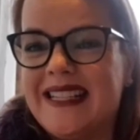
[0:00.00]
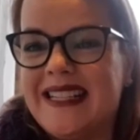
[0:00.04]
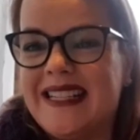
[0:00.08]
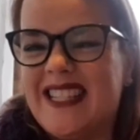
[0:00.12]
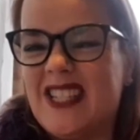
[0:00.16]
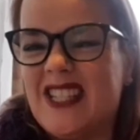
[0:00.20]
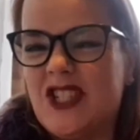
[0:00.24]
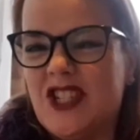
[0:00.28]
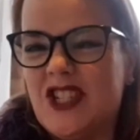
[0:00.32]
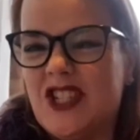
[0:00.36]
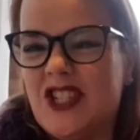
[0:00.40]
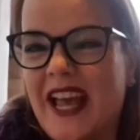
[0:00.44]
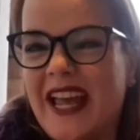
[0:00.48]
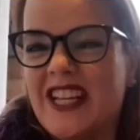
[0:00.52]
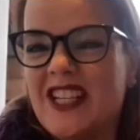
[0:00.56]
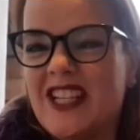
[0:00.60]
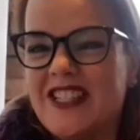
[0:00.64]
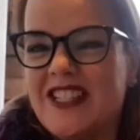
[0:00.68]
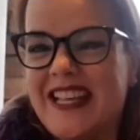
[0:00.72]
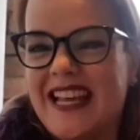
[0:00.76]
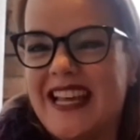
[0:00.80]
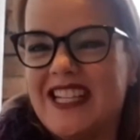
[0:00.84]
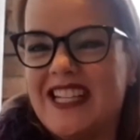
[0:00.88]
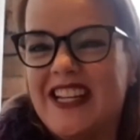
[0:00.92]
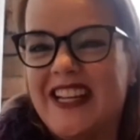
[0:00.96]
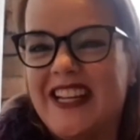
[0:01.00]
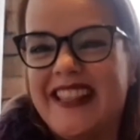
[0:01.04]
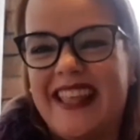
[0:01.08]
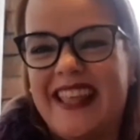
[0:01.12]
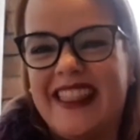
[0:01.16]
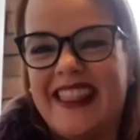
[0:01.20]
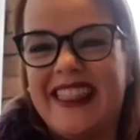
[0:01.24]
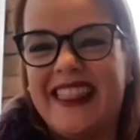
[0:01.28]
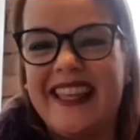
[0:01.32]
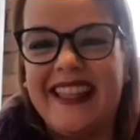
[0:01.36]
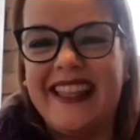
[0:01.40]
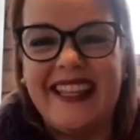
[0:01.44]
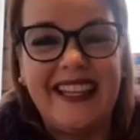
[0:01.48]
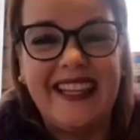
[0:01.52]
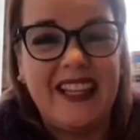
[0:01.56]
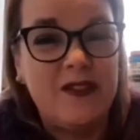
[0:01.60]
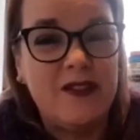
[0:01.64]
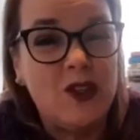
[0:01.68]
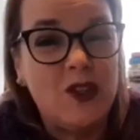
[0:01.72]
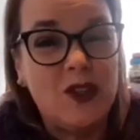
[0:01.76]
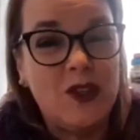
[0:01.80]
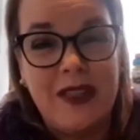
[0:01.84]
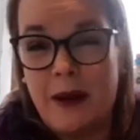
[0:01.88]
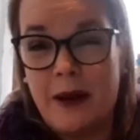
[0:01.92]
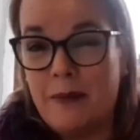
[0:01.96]
is change is actually that thing that gives
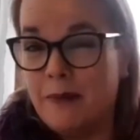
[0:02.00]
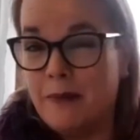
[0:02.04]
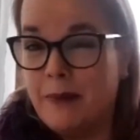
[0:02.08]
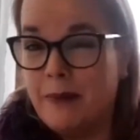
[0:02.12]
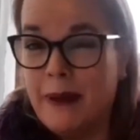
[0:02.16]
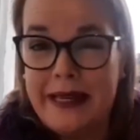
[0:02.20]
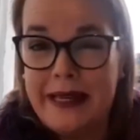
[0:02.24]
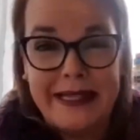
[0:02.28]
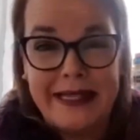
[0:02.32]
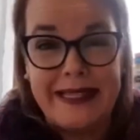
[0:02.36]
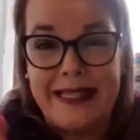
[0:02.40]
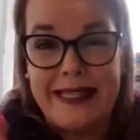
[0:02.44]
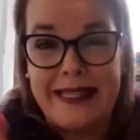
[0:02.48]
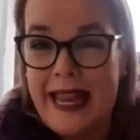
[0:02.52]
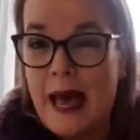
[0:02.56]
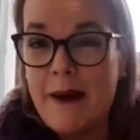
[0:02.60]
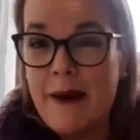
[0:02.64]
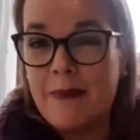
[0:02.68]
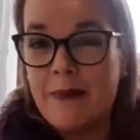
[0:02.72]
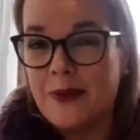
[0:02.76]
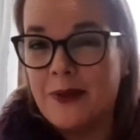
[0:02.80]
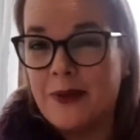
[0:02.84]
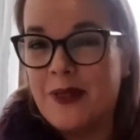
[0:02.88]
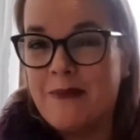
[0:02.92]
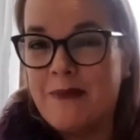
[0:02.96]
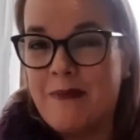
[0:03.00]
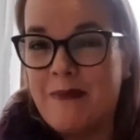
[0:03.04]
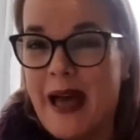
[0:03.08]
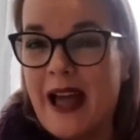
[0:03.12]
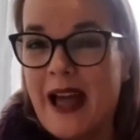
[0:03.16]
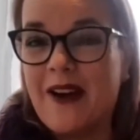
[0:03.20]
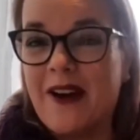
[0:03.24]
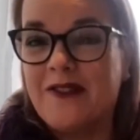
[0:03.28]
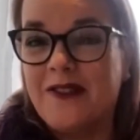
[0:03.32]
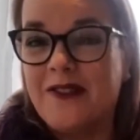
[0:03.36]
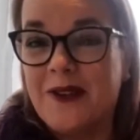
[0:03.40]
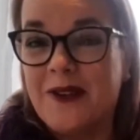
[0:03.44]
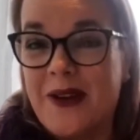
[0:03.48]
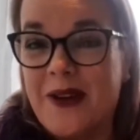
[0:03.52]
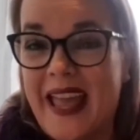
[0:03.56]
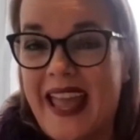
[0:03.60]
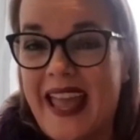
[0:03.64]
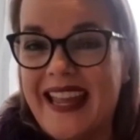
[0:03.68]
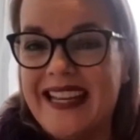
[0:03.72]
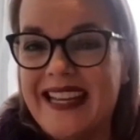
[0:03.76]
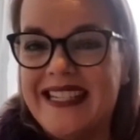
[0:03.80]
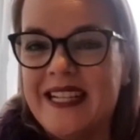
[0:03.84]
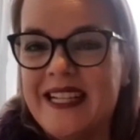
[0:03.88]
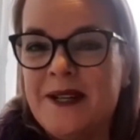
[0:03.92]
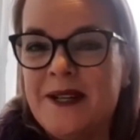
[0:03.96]
you that big slap on the back of your head.